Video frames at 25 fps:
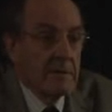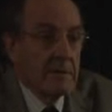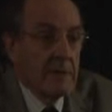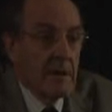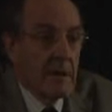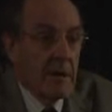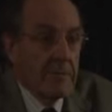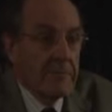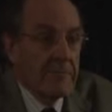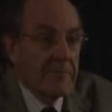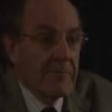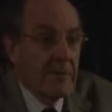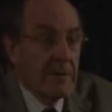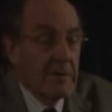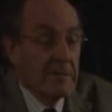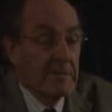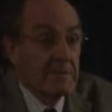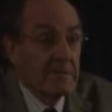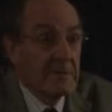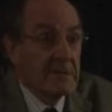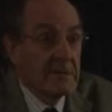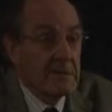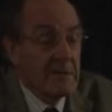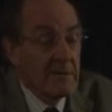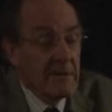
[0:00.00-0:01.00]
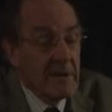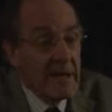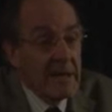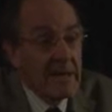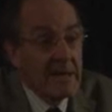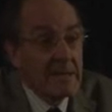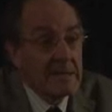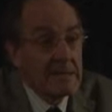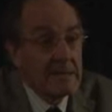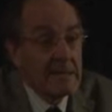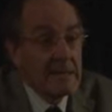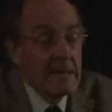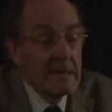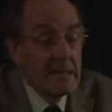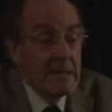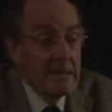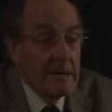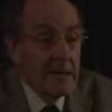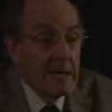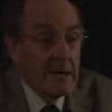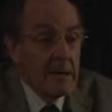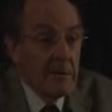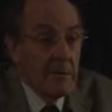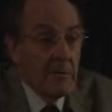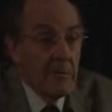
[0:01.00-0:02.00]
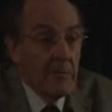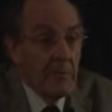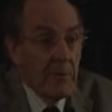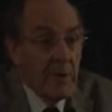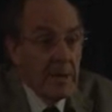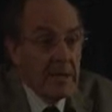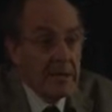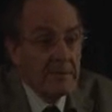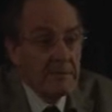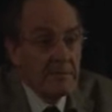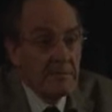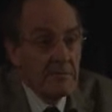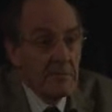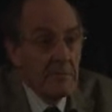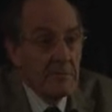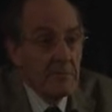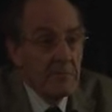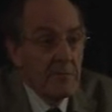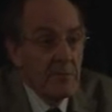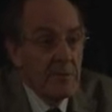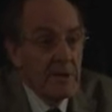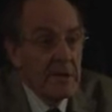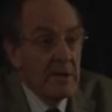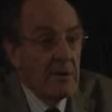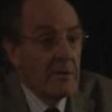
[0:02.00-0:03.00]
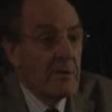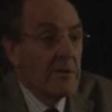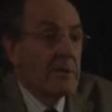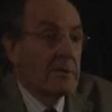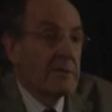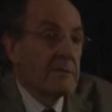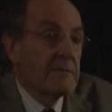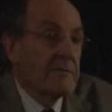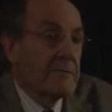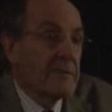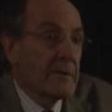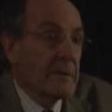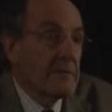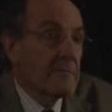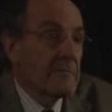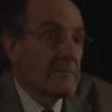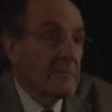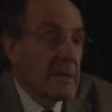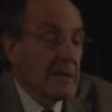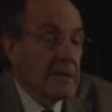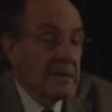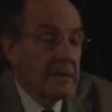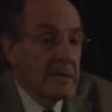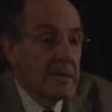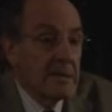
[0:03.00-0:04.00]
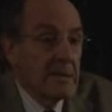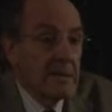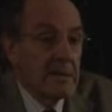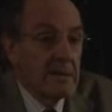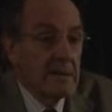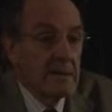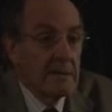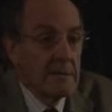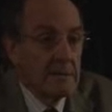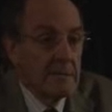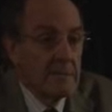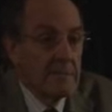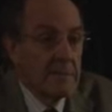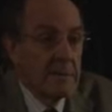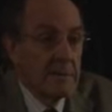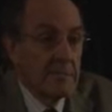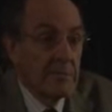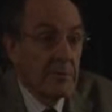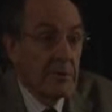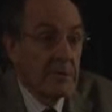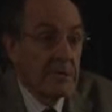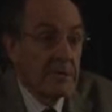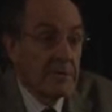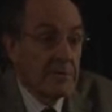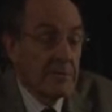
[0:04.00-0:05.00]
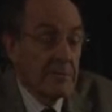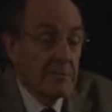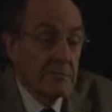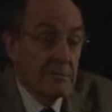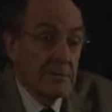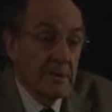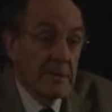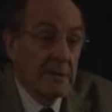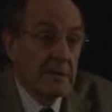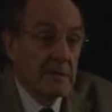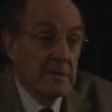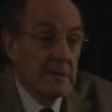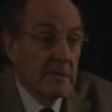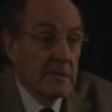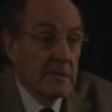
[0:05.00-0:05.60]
upfront grant, what we heard from many people, including